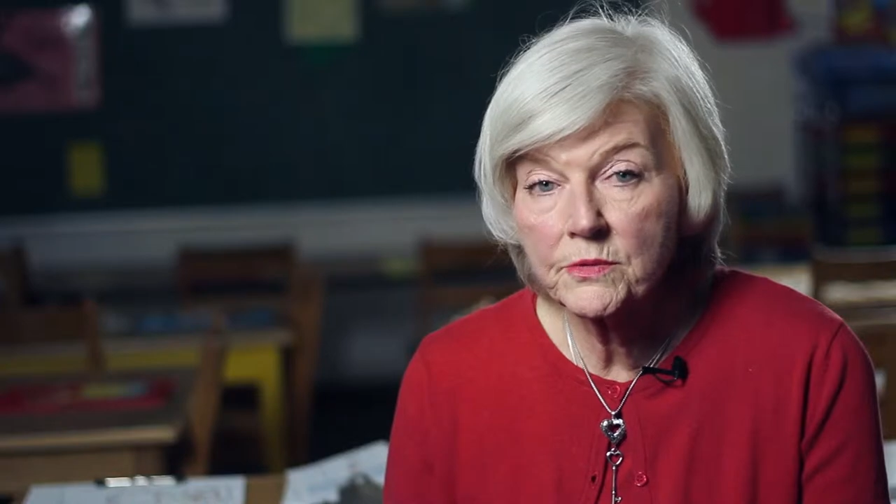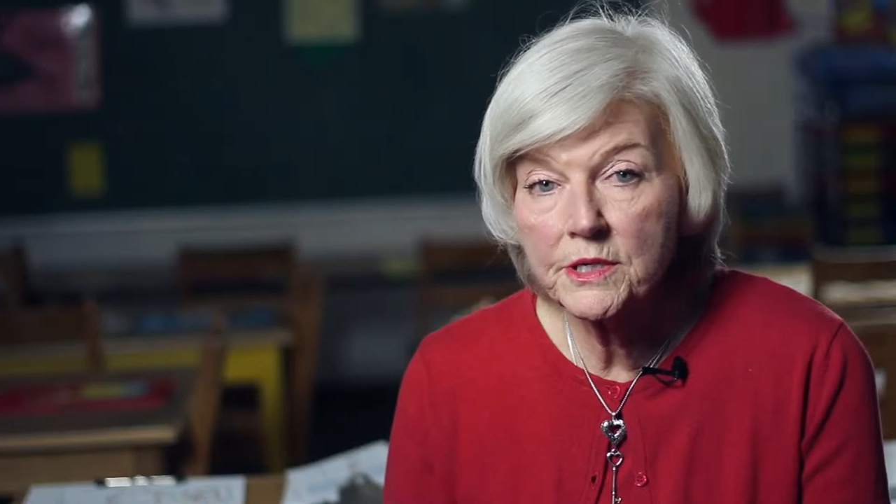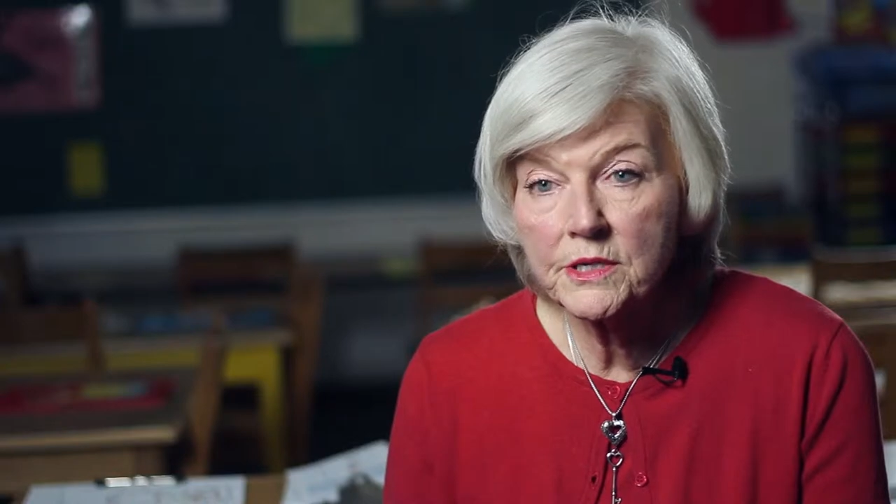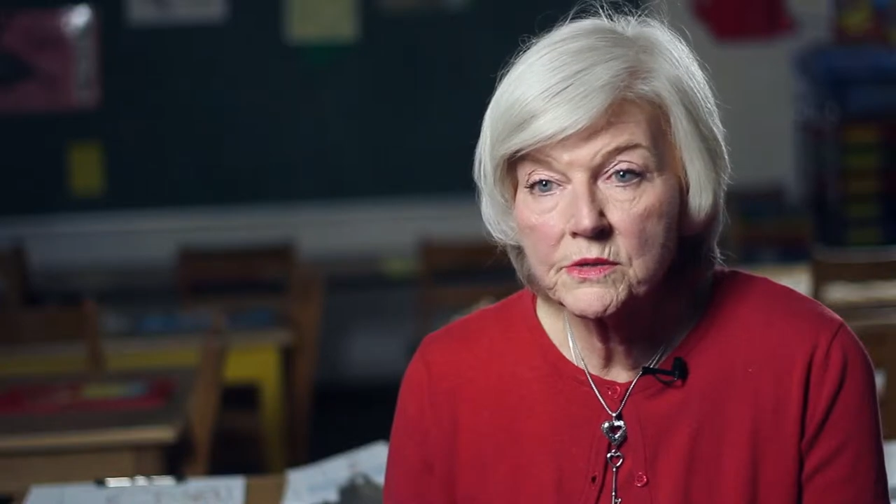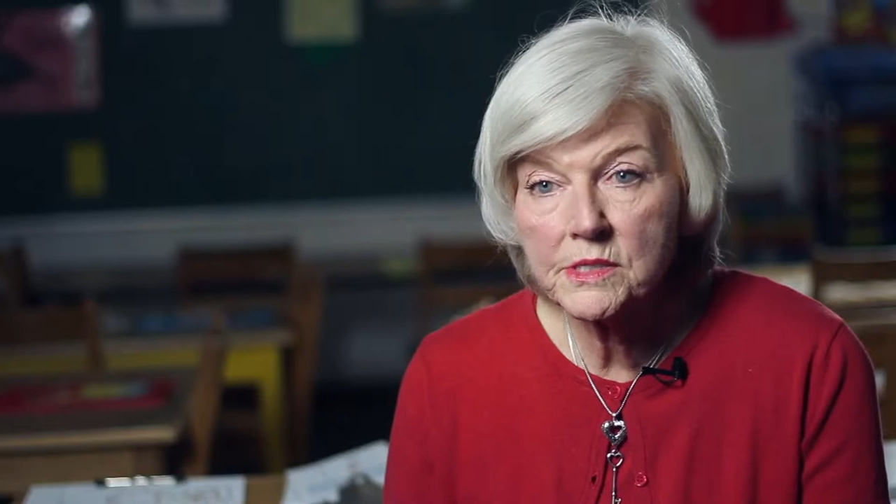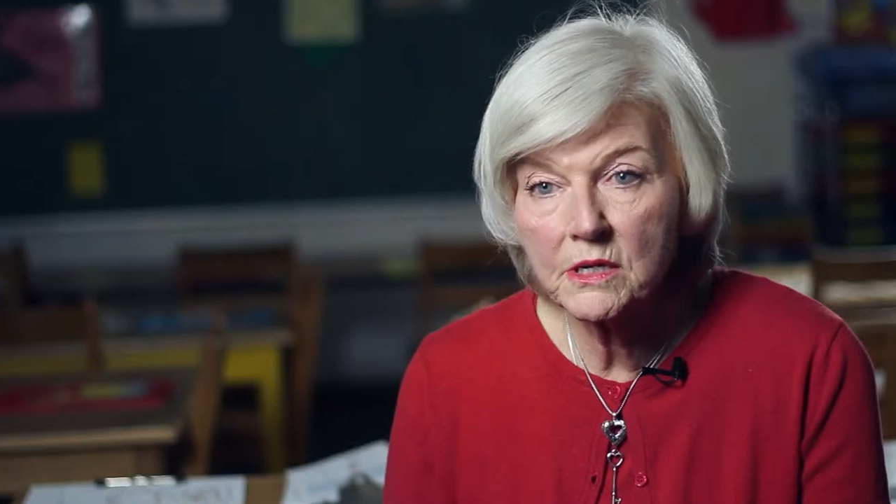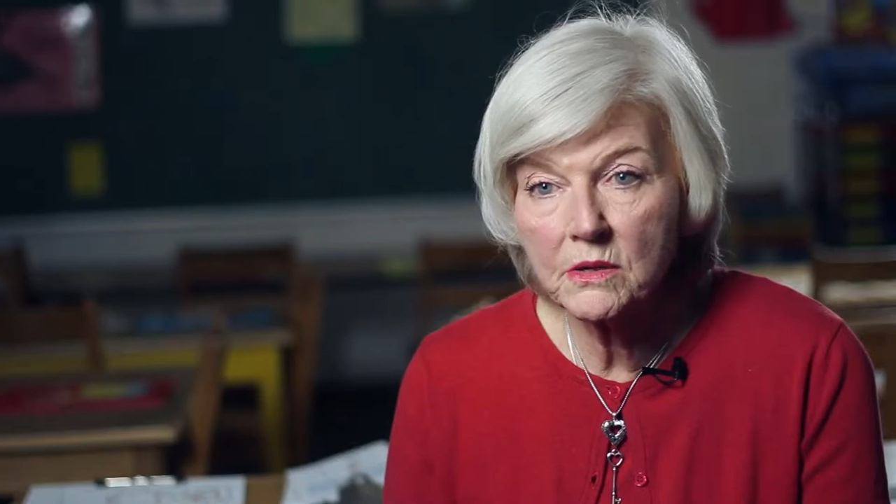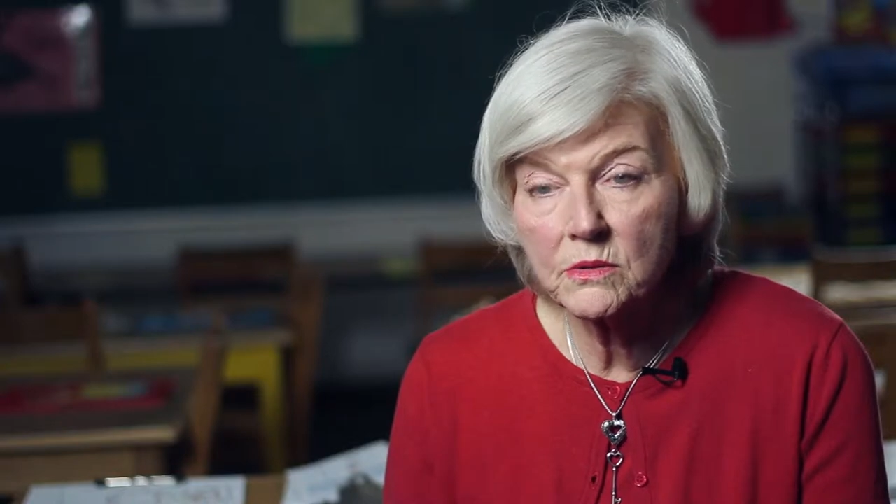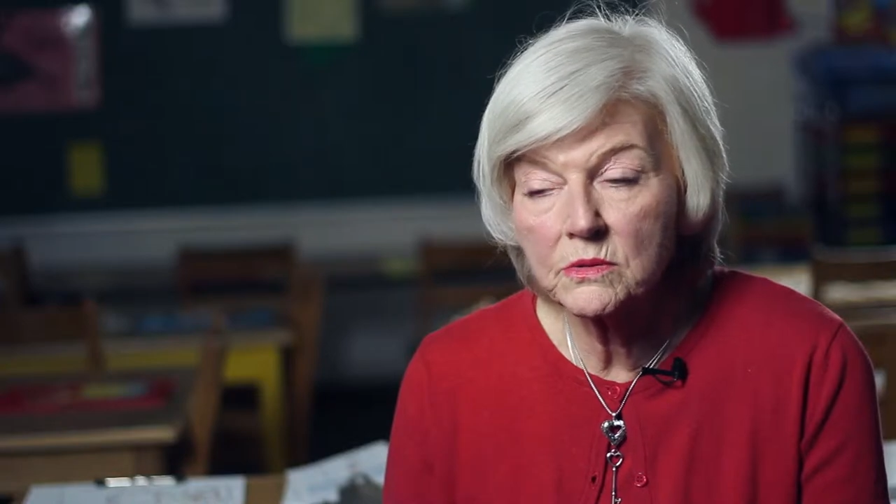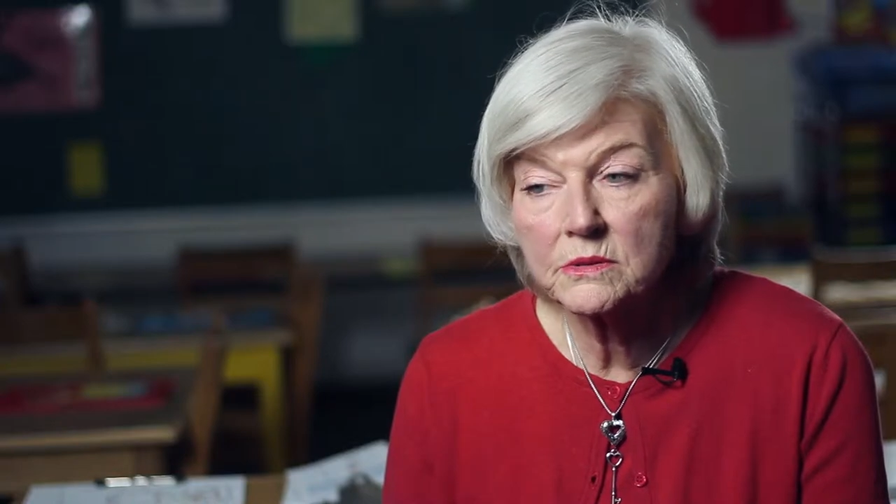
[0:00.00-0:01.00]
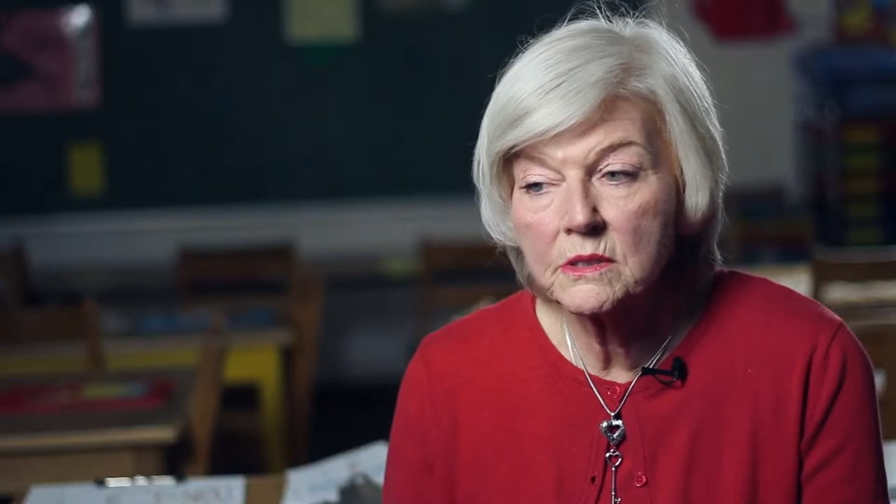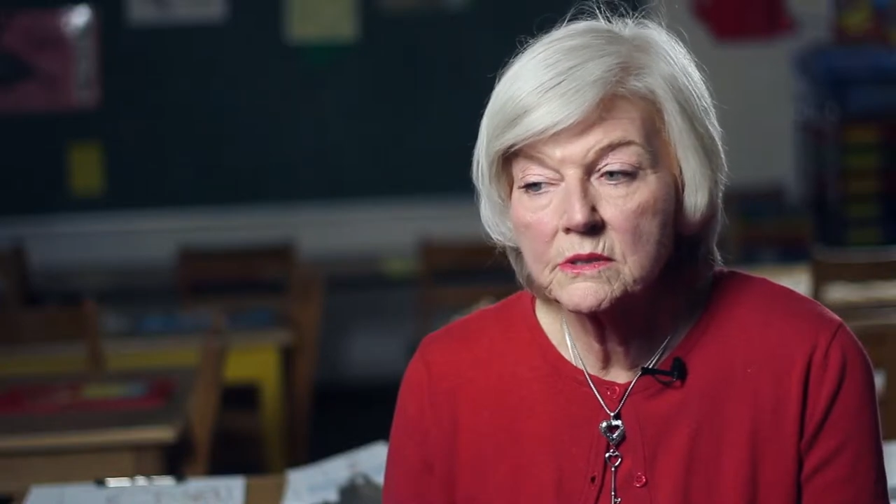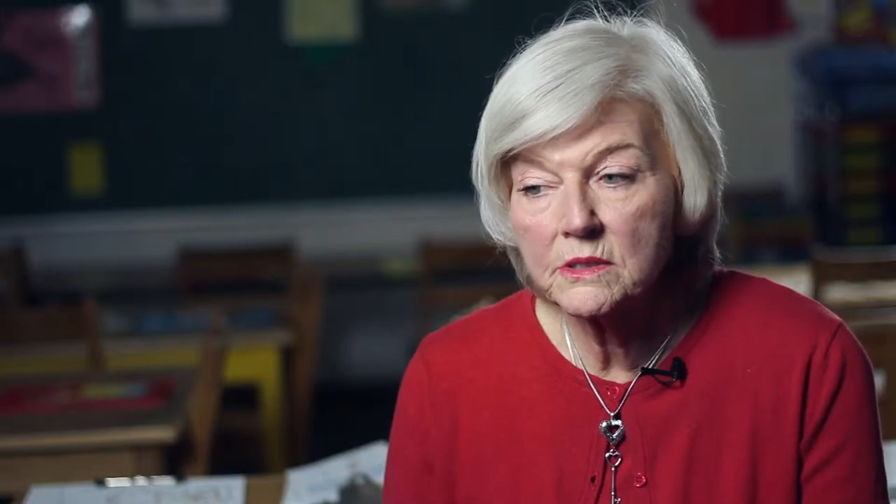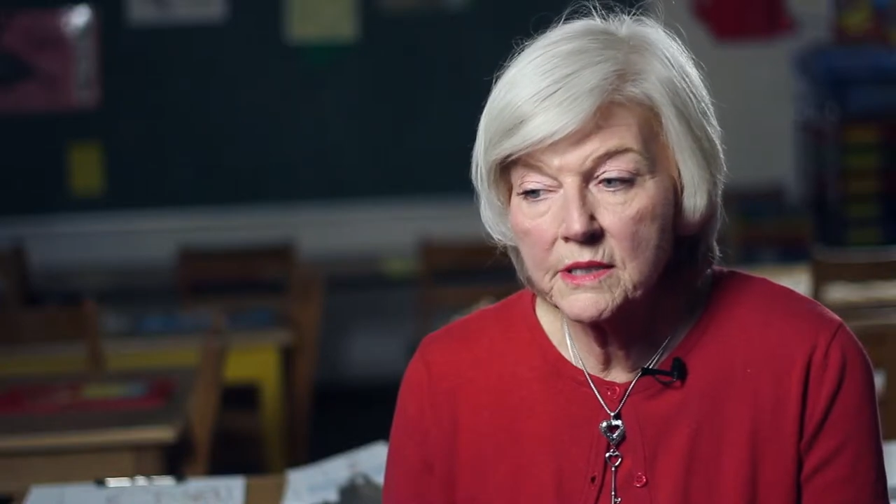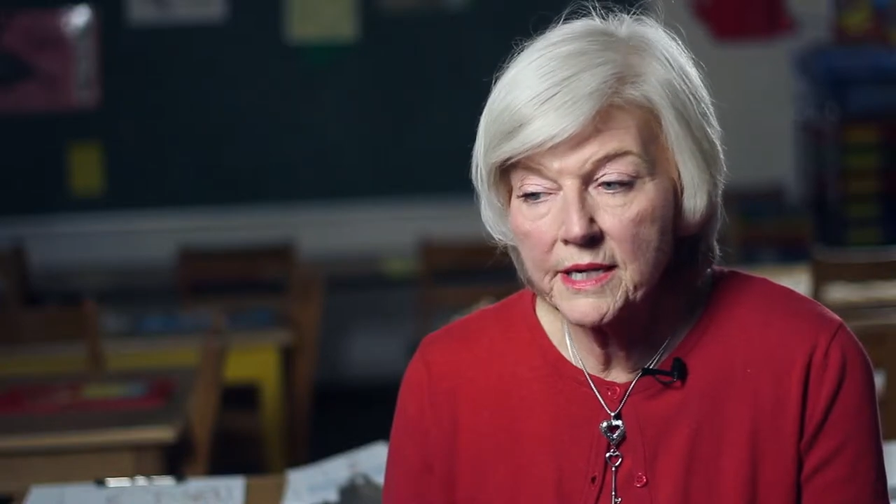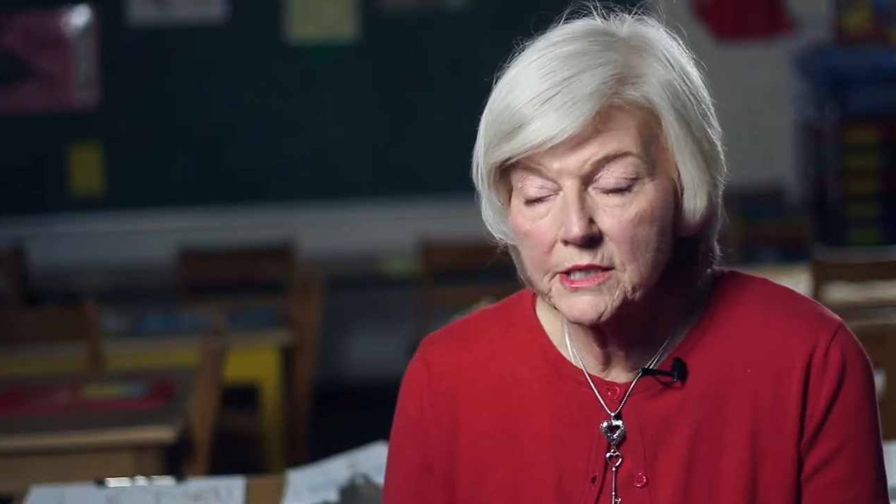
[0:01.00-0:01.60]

three years old to the